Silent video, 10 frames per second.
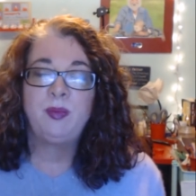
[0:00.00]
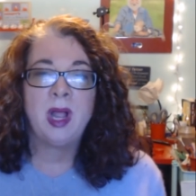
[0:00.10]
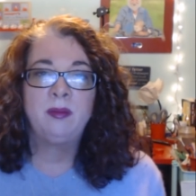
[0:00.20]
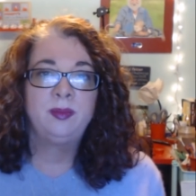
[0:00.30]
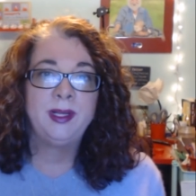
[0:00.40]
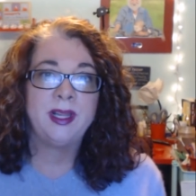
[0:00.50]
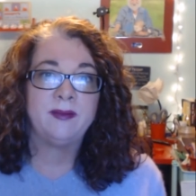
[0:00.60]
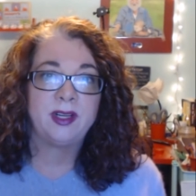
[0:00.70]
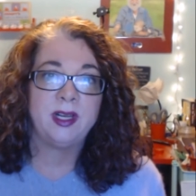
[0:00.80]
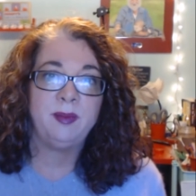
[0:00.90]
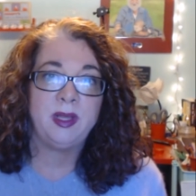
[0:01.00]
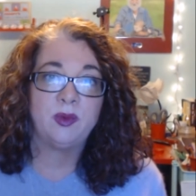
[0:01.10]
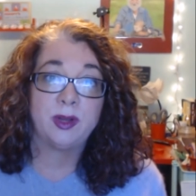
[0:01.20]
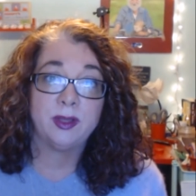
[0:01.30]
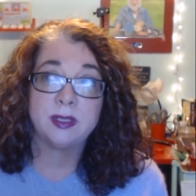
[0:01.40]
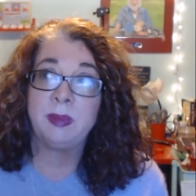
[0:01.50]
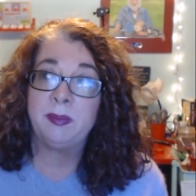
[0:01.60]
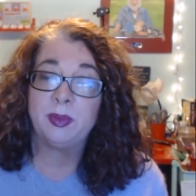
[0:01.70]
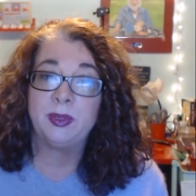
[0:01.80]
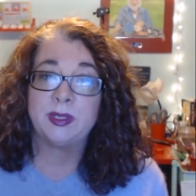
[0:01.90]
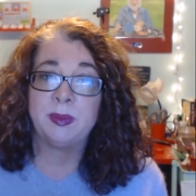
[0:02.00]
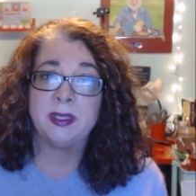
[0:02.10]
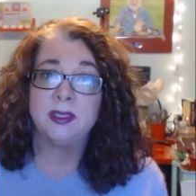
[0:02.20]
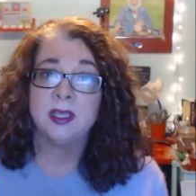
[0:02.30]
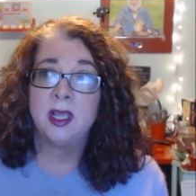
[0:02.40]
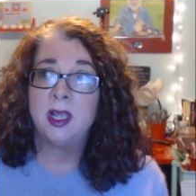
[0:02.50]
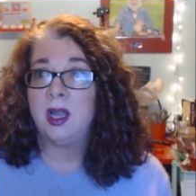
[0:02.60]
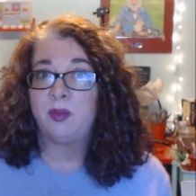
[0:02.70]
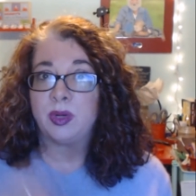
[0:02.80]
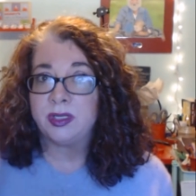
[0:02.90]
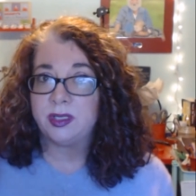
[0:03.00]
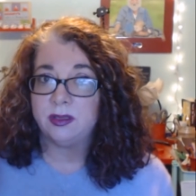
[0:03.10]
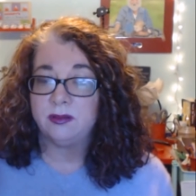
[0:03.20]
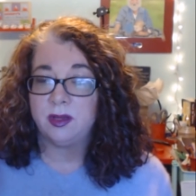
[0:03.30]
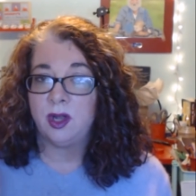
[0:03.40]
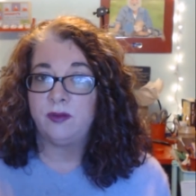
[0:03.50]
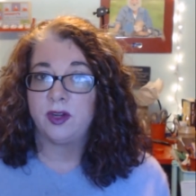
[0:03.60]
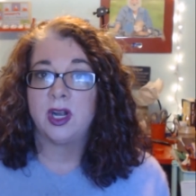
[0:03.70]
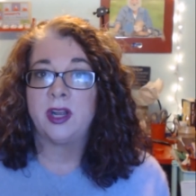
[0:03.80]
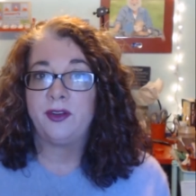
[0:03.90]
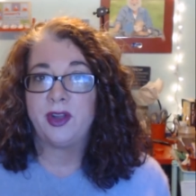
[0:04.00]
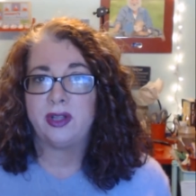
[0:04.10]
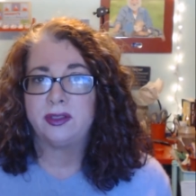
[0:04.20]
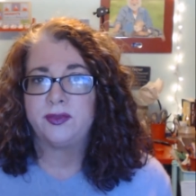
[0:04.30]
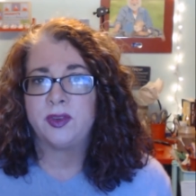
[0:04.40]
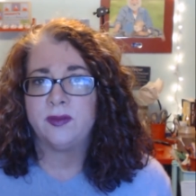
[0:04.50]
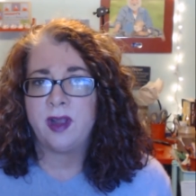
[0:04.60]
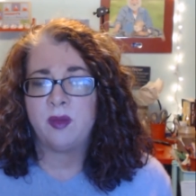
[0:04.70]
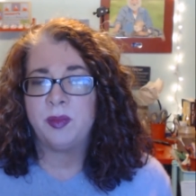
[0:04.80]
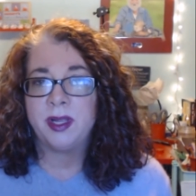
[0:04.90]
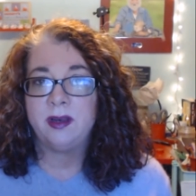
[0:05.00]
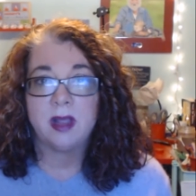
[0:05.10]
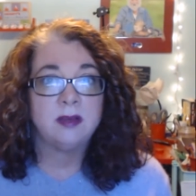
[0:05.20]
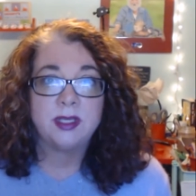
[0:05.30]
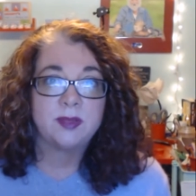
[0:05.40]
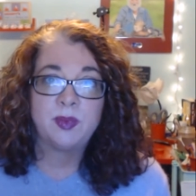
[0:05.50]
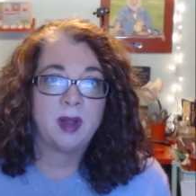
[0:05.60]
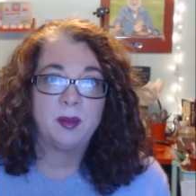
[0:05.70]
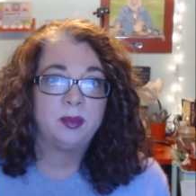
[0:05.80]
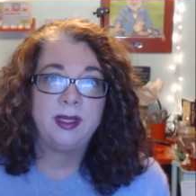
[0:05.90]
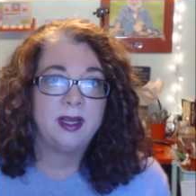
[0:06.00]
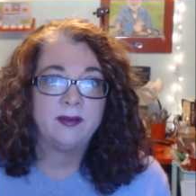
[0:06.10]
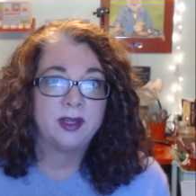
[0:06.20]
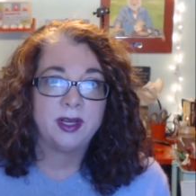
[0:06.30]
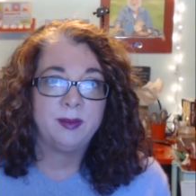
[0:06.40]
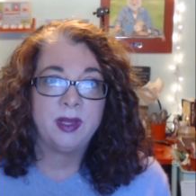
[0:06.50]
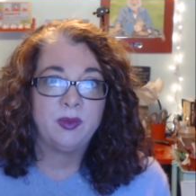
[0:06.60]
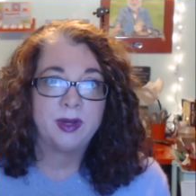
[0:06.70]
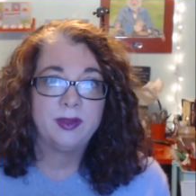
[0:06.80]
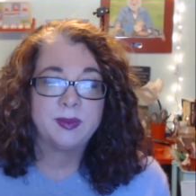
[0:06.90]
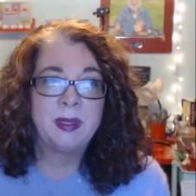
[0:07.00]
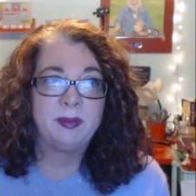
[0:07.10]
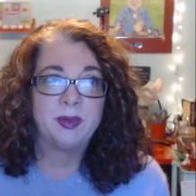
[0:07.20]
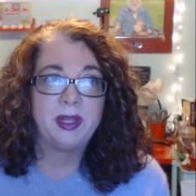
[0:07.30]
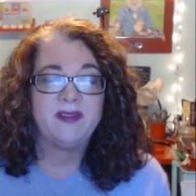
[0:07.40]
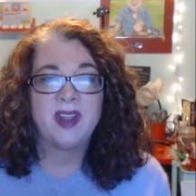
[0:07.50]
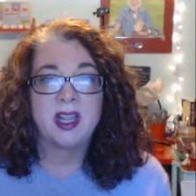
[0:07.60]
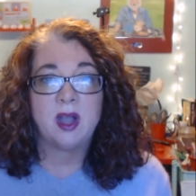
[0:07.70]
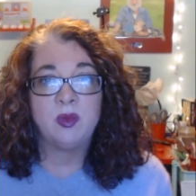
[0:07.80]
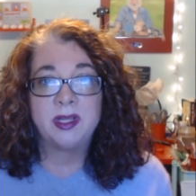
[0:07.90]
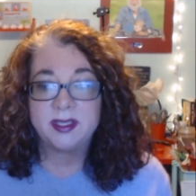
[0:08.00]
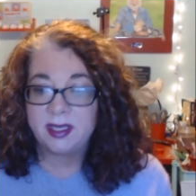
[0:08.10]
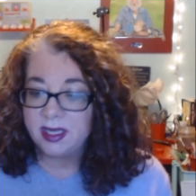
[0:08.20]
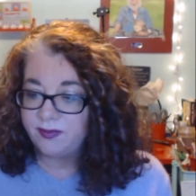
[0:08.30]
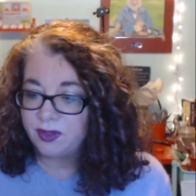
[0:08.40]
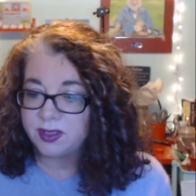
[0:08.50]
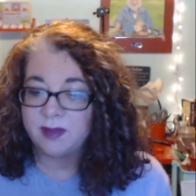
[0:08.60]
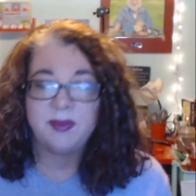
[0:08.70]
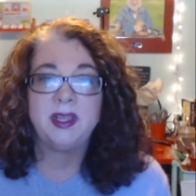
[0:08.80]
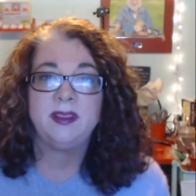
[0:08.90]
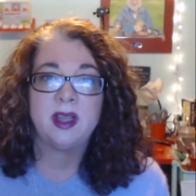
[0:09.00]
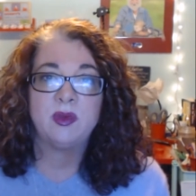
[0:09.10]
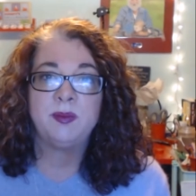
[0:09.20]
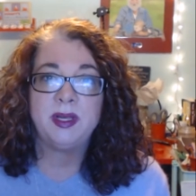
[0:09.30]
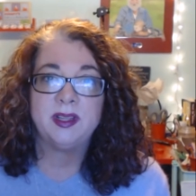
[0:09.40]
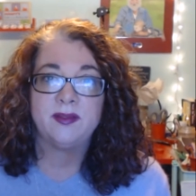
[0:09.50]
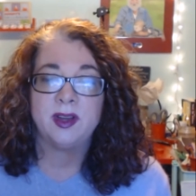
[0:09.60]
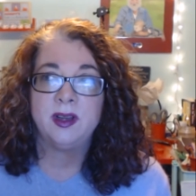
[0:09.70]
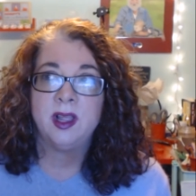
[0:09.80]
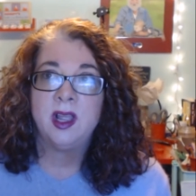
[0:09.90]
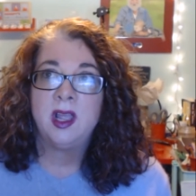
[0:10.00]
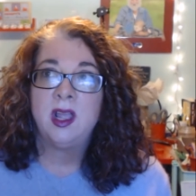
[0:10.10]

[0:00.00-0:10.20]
I'm probably never going to be one of those people who spends upwards over a hundred dollars for a fountain pen. I'm just probably never going to be one of those people. Now, if I got one as a gift or something, that would be different.